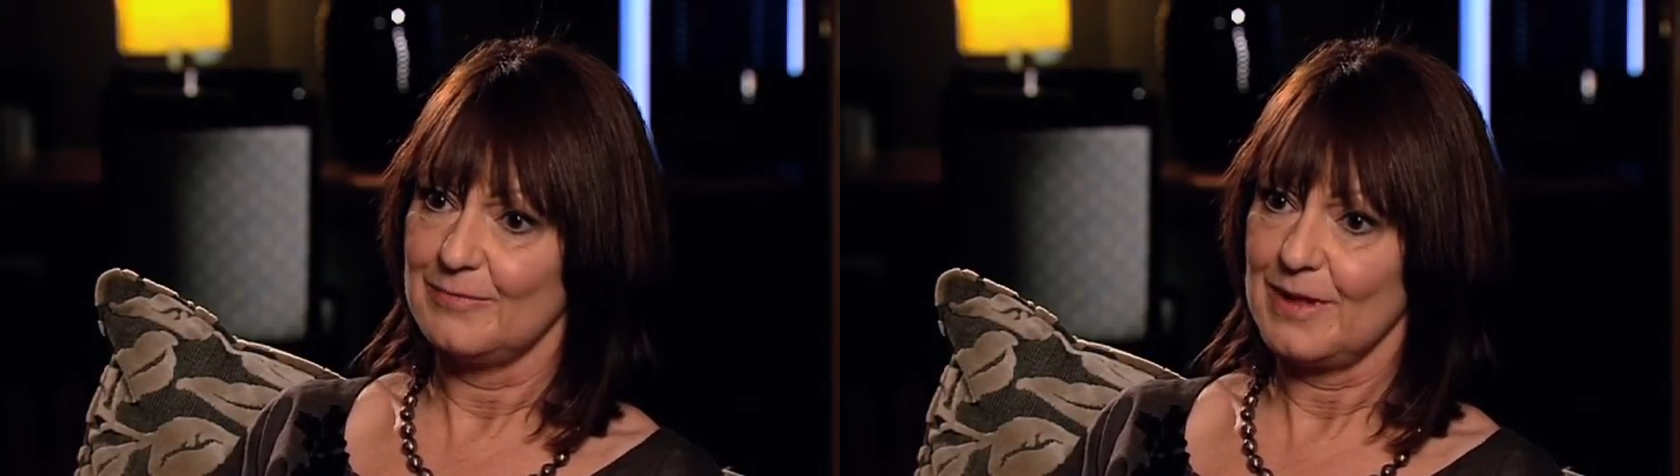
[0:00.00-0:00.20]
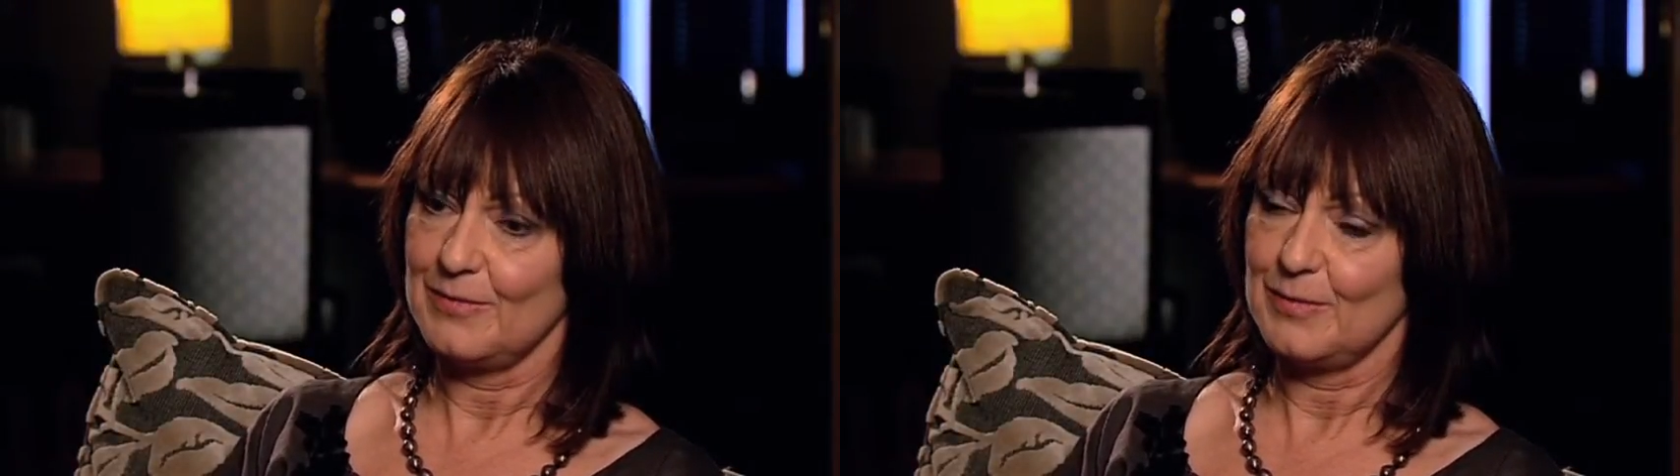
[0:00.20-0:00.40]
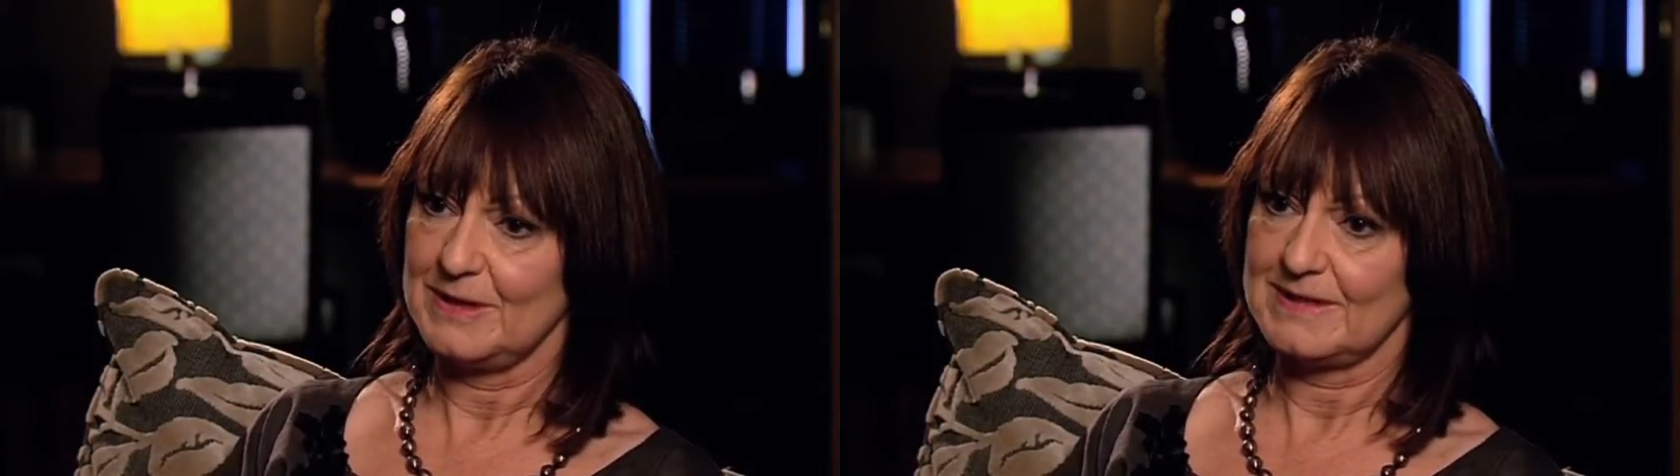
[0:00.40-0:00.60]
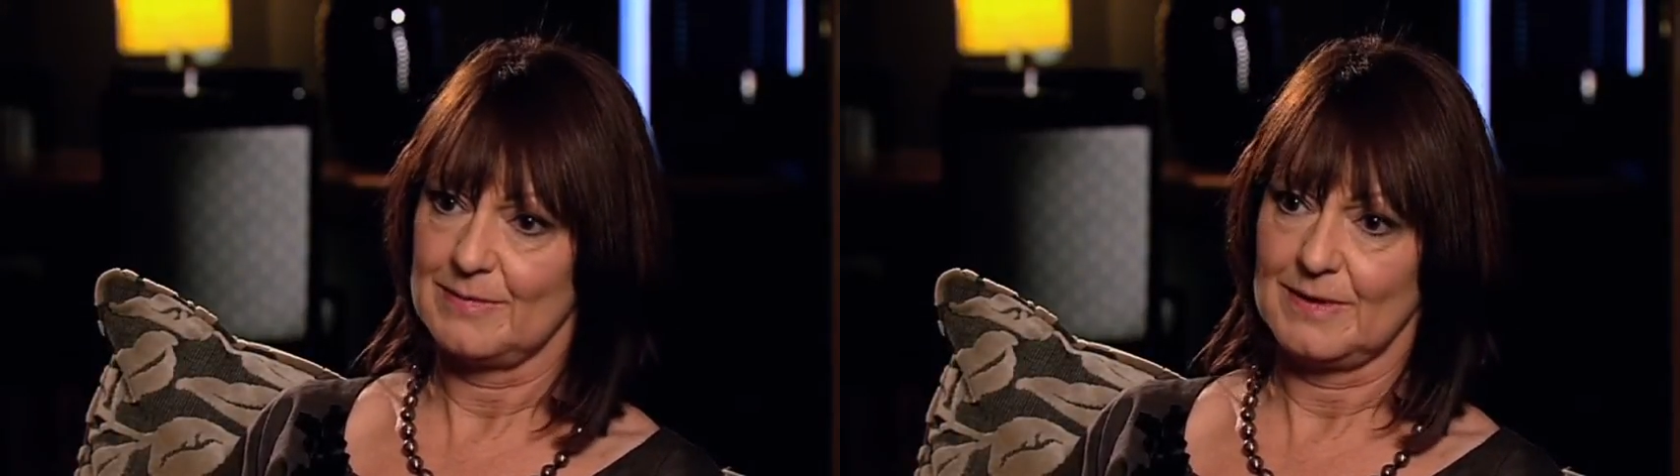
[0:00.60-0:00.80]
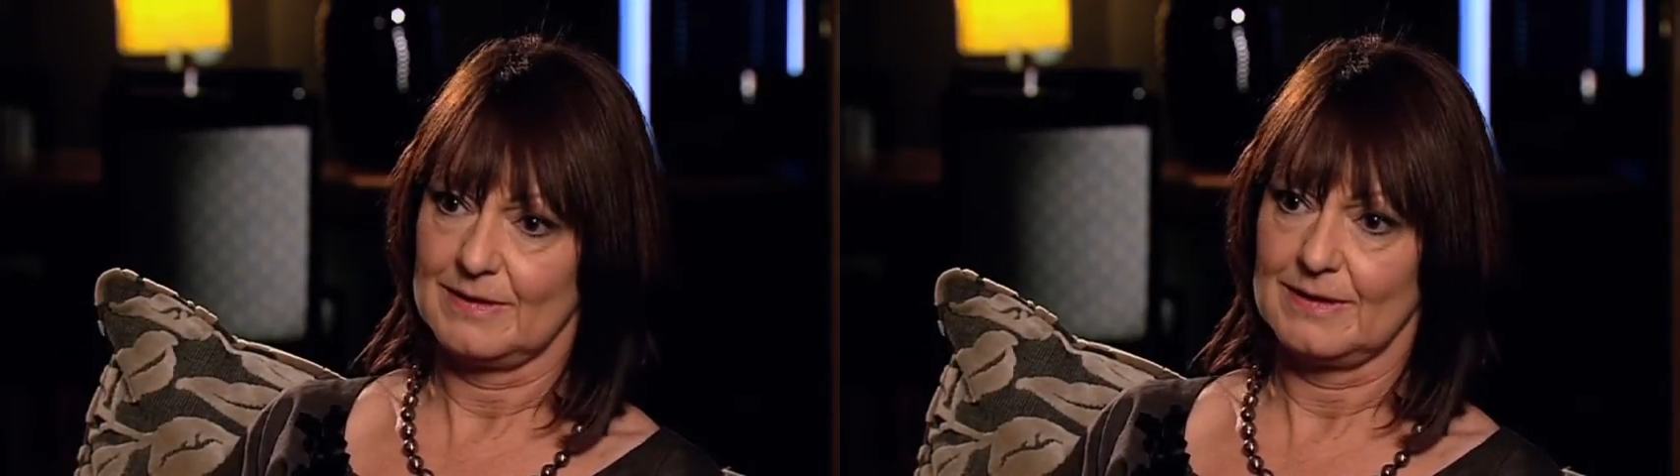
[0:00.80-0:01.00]
that would be
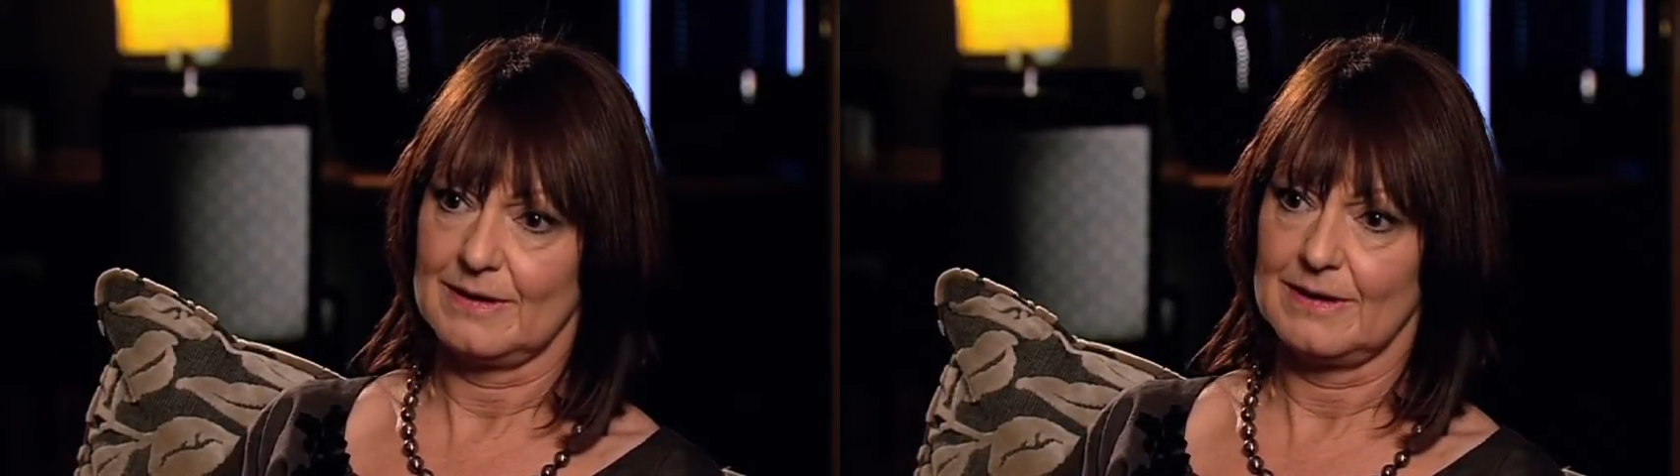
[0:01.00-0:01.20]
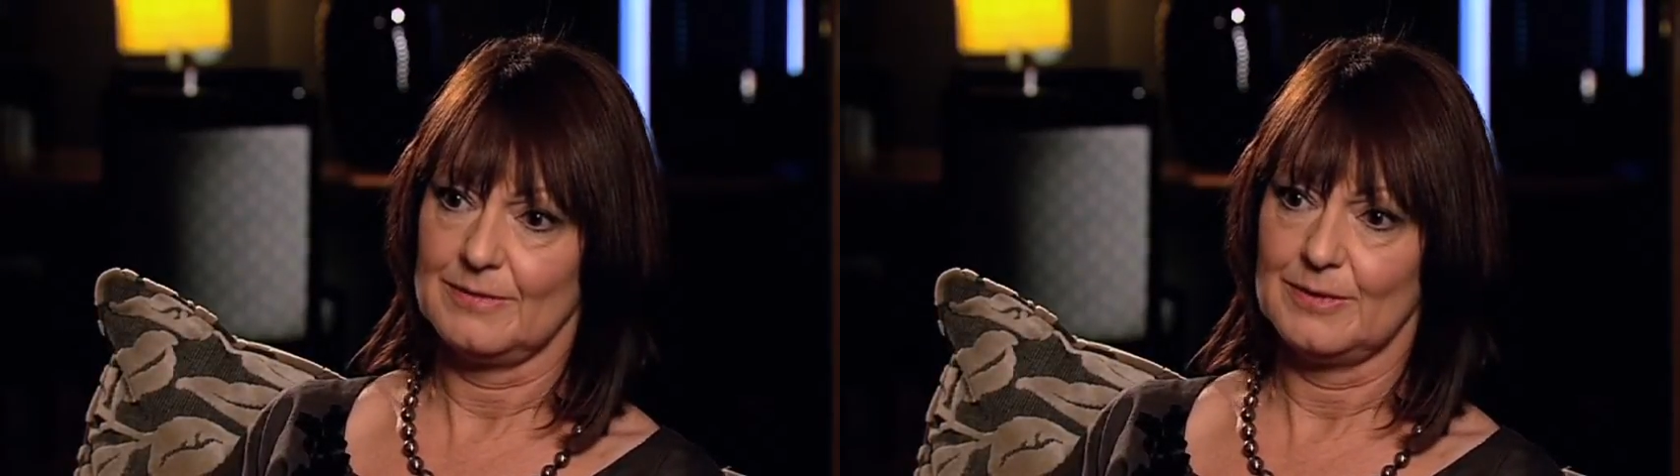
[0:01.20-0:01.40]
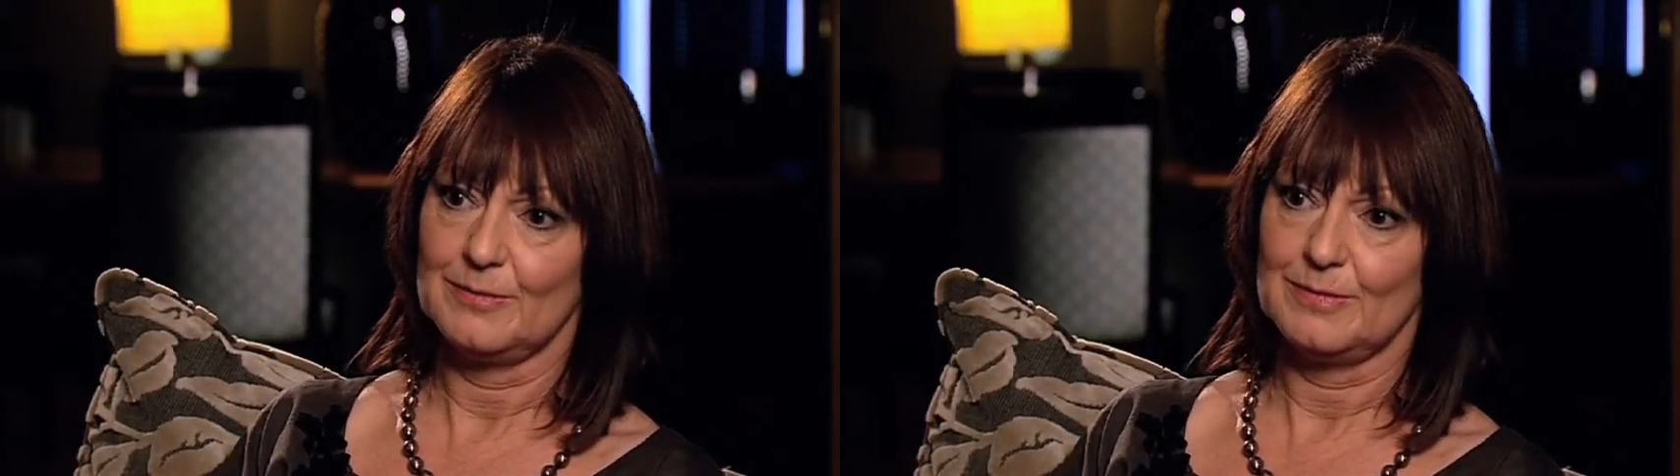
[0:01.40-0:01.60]
something that I would